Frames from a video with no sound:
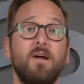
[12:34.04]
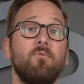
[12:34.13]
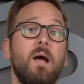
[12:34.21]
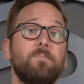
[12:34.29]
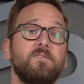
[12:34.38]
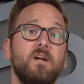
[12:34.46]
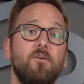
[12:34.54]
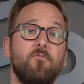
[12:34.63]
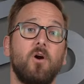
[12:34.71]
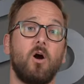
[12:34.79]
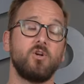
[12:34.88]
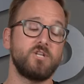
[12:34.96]
that wraps it up
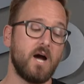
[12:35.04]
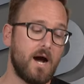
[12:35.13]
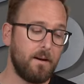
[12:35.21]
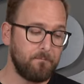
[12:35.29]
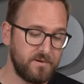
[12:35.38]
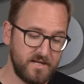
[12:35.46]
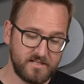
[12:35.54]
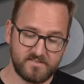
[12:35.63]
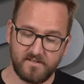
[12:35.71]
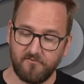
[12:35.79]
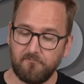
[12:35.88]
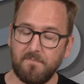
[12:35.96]
for our top
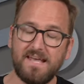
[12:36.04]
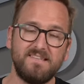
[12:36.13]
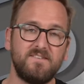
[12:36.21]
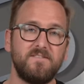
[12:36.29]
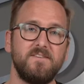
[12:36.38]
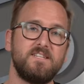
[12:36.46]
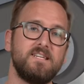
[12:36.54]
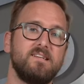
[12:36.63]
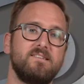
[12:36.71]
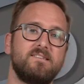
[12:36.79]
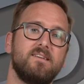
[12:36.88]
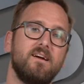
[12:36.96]
picks of men's fishing
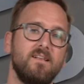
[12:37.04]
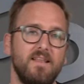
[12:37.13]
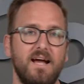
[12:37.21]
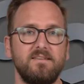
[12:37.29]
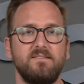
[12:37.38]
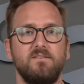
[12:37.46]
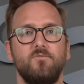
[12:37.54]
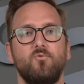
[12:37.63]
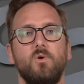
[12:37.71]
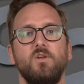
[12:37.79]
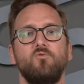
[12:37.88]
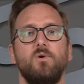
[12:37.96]
sunglasses of
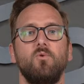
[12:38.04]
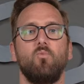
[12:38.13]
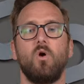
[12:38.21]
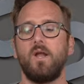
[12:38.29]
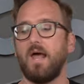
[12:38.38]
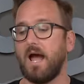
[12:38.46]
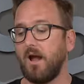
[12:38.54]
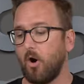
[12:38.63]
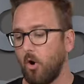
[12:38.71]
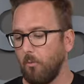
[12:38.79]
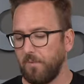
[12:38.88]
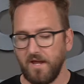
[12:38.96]
2021. I
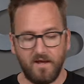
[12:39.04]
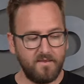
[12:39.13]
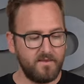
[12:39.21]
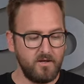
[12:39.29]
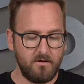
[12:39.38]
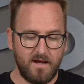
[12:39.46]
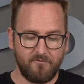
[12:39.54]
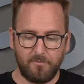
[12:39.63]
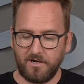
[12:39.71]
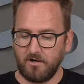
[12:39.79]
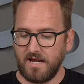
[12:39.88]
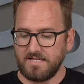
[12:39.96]
hope that you have a
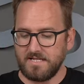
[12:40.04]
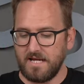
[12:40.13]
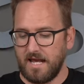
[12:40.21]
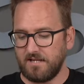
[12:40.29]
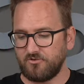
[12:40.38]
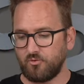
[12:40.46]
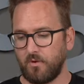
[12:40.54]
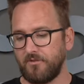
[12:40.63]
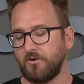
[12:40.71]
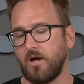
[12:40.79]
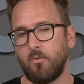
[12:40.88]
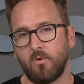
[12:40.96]
better idea as to
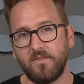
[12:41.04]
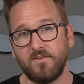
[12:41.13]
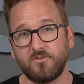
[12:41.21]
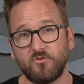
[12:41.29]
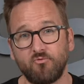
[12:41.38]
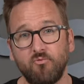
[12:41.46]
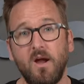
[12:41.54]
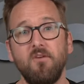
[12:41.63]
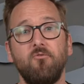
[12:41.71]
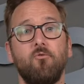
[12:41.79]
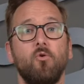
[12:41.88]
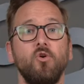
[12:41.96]
whether or not one of these is
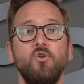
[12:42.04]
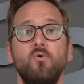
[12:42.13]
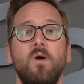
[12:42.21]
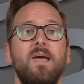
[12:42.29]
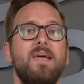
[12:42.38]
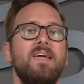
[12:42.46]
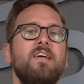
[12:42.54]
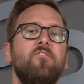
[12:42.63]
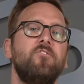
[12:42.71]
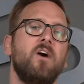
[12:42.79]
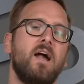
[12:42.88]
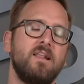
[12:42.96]
right for you.
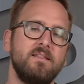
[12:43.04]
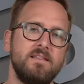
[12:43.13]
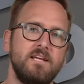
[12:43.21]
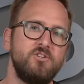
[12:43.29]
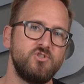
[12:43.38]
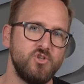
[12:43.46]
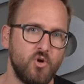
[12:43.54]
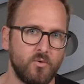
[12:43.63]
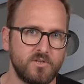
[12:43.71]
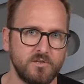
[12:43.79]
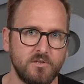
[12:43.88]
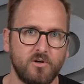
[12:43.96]
If not, at least you know
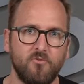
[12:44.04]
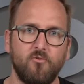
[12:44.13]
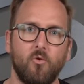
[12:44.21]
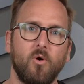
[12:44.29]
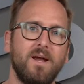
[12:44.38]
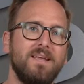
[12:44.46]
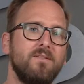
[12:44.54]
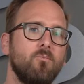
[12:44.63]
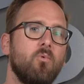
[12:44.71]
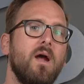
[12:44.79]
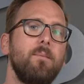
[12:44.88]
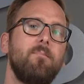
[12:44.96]
what to look for in the
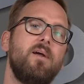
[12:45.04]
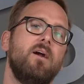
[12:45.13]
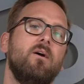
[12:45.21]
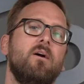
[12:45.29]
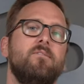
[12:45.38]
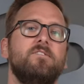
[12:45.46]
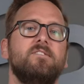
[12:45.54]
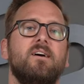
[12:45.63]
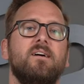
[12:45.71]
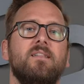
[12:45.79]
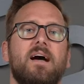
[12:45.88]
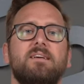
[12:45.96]
right pair of
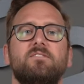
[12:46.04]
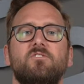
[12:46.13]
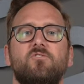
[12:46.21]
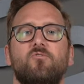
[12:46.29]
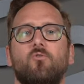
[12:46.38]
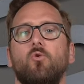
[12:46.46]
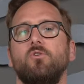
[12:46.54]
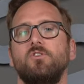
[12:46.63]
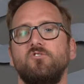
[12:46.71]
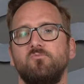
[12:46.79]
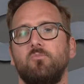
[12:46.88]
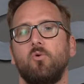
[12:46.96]
sunglasses for the
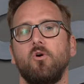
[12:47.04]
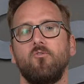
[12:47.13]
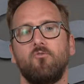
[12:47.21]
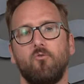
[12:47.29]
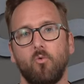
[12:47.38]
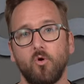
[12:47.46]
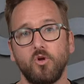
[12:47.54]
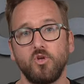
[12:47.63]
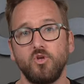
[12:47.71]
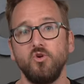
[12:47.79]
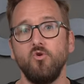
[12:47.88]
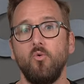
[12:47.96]
sport for
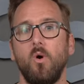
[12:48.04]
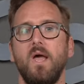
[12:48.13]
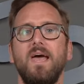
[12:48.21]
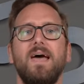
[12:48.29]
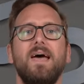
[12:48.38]
you.